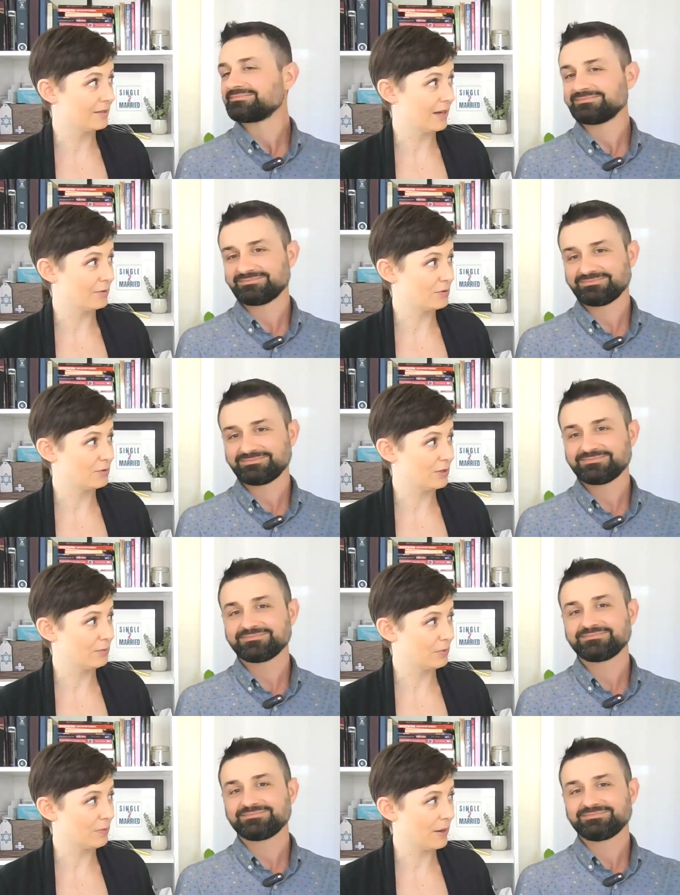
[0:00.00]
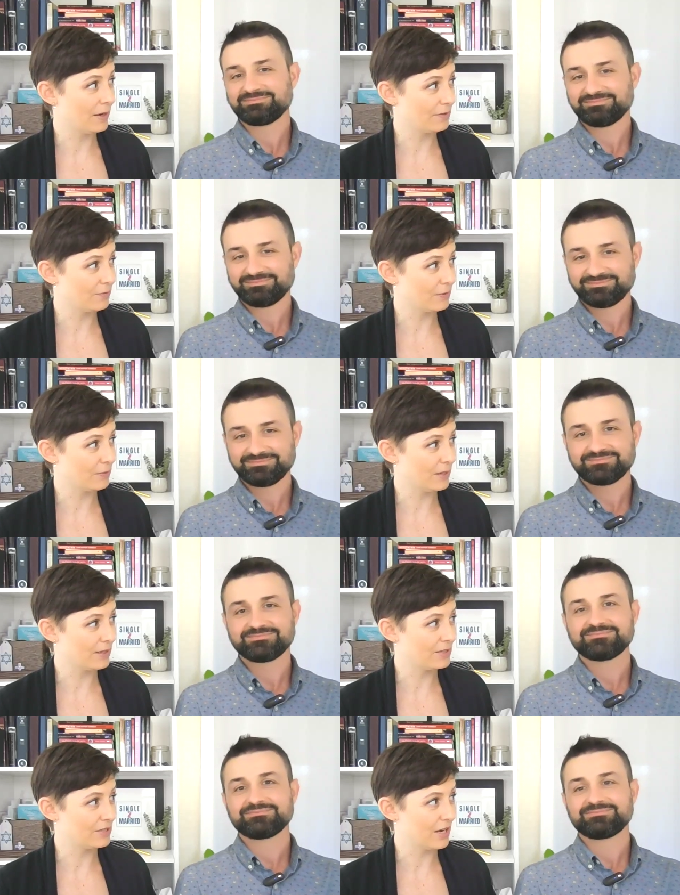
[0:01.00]
Speaker 1: how to get prepared for
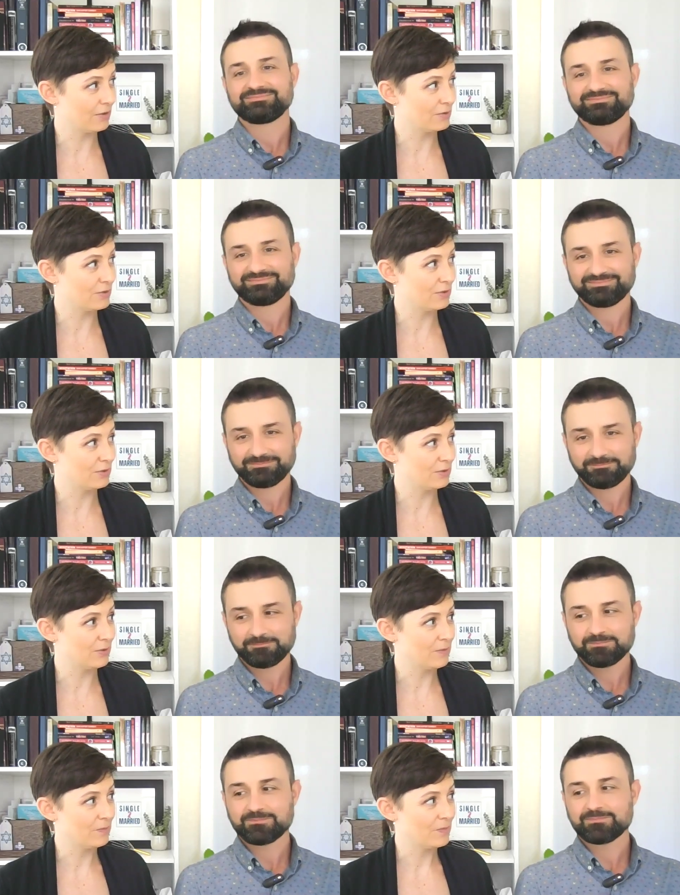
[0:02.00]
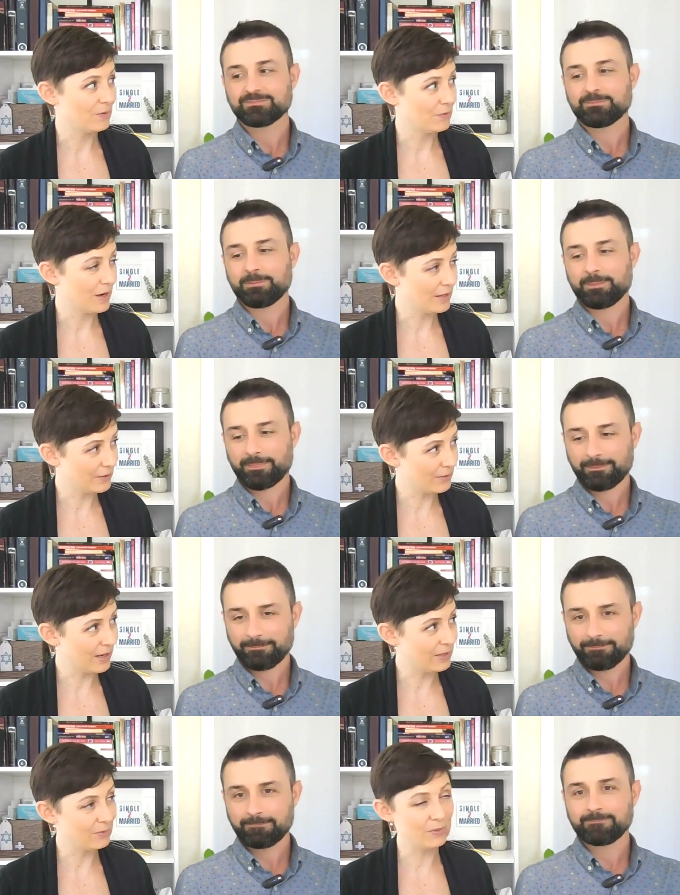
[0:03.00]
marriage, how to find the
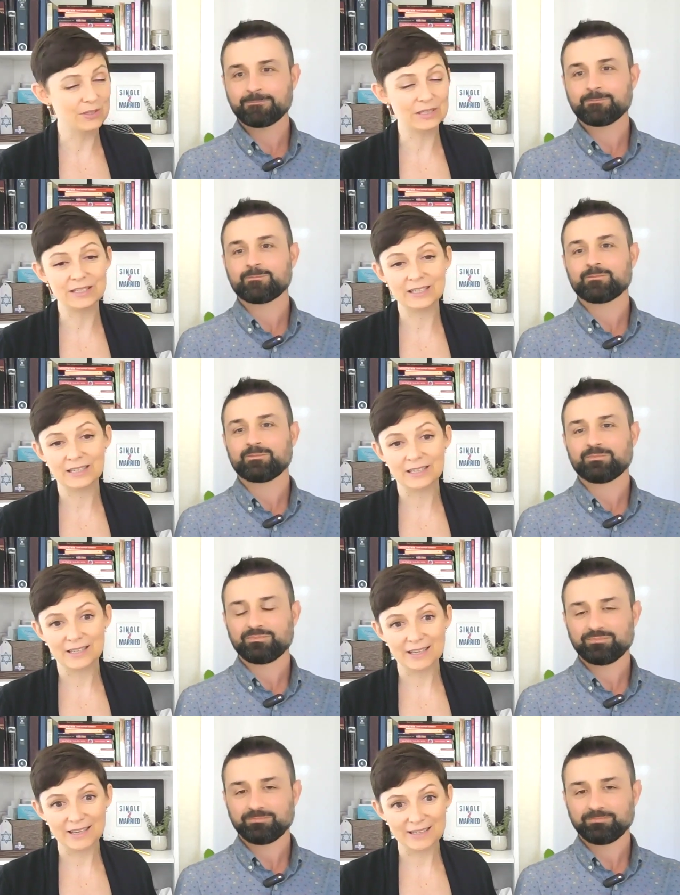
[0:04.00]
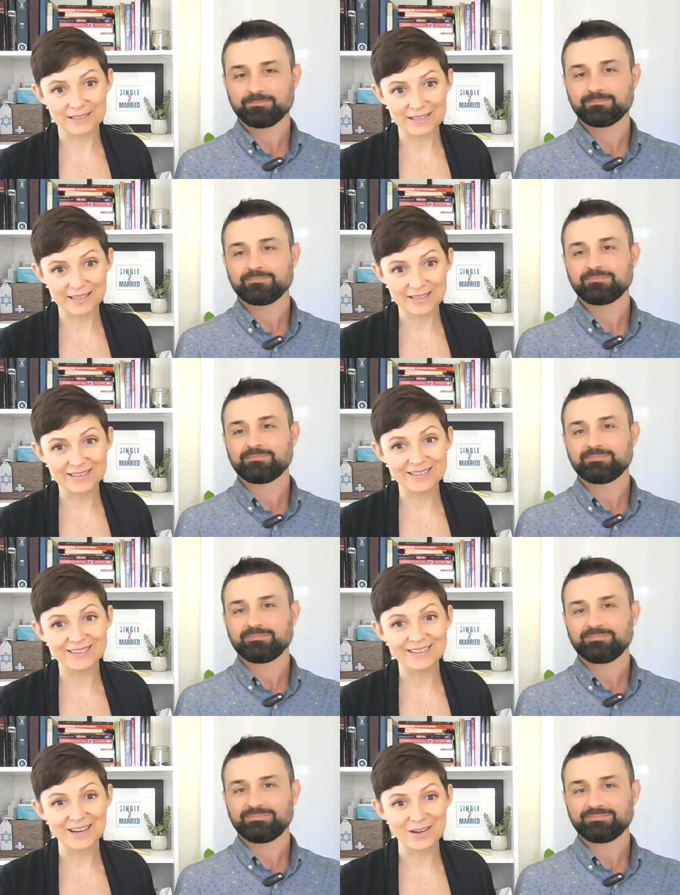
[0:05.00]
right one, and then
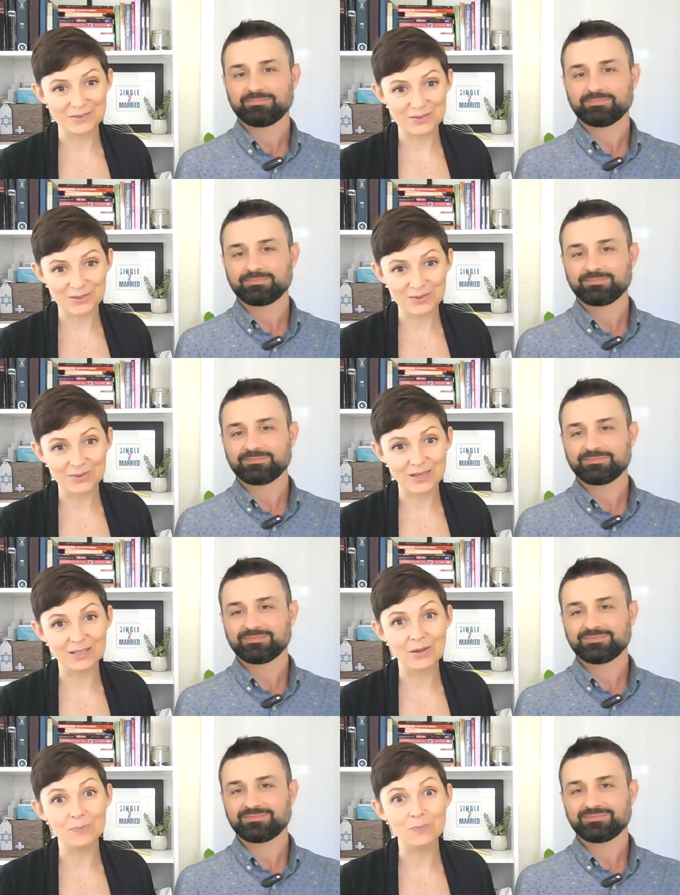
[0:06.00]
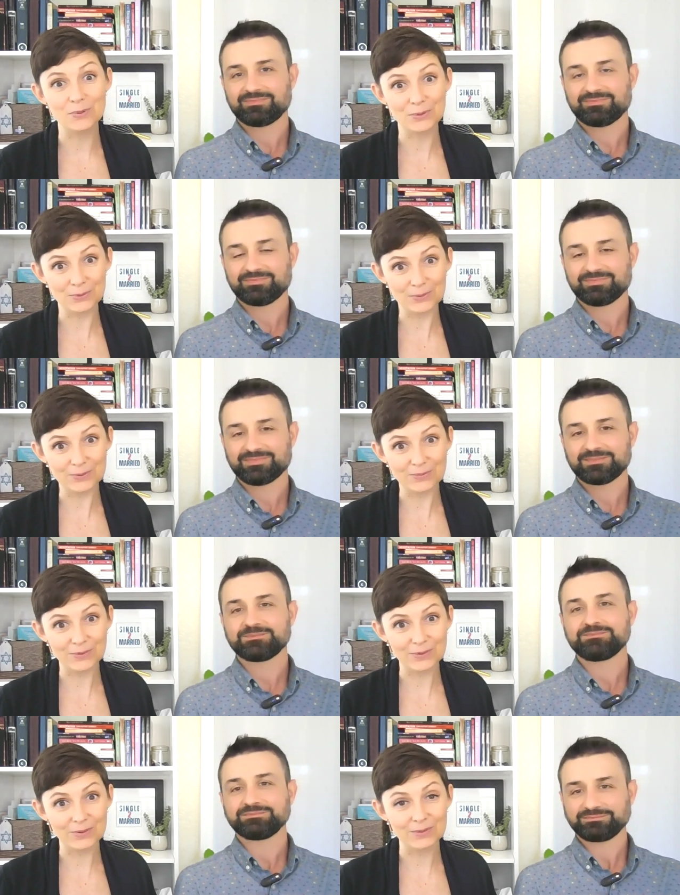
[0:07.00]
how to create a
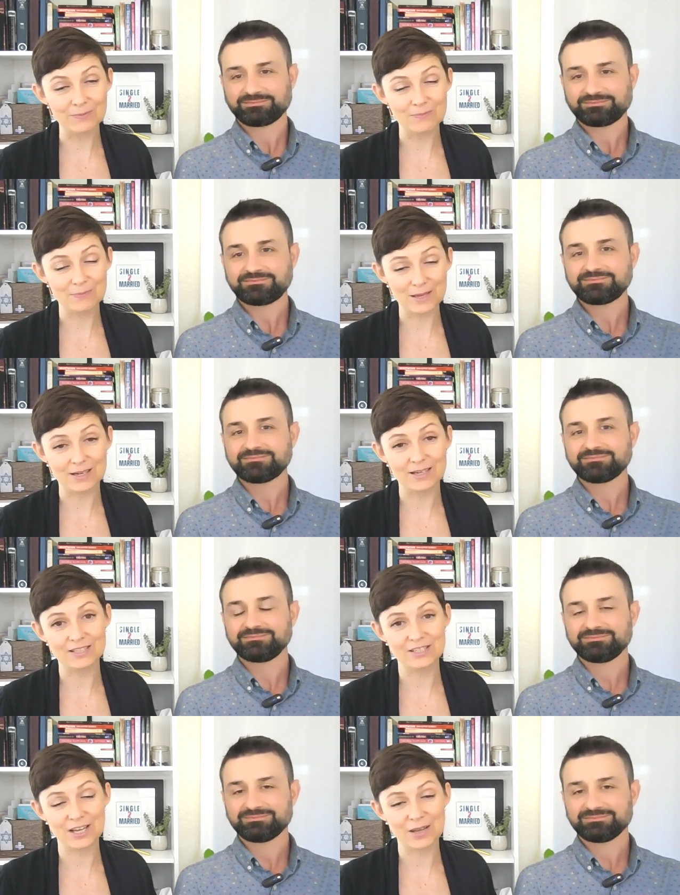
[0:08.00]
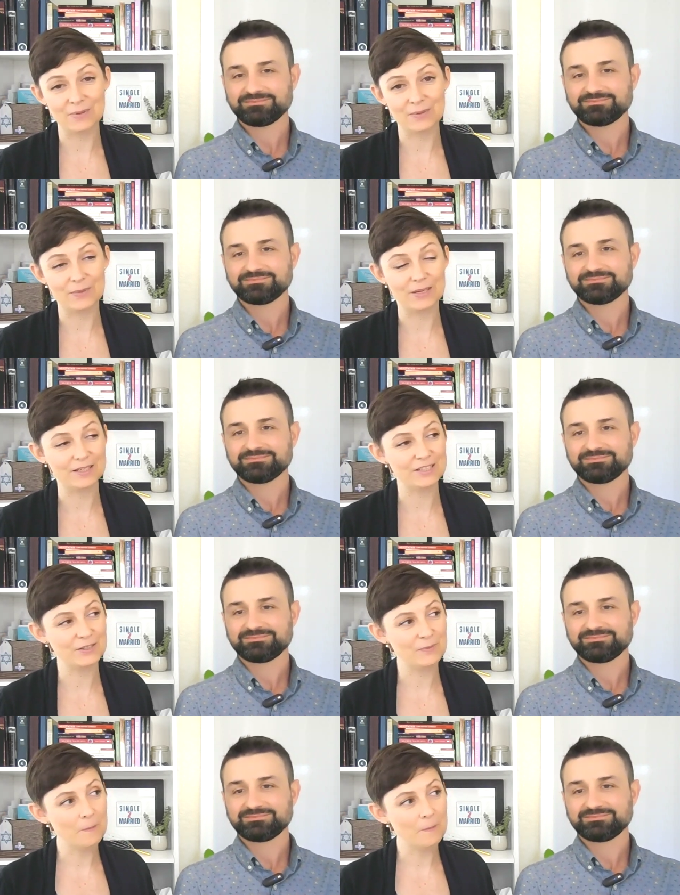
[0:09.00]
beautiful marriage, epic marriage.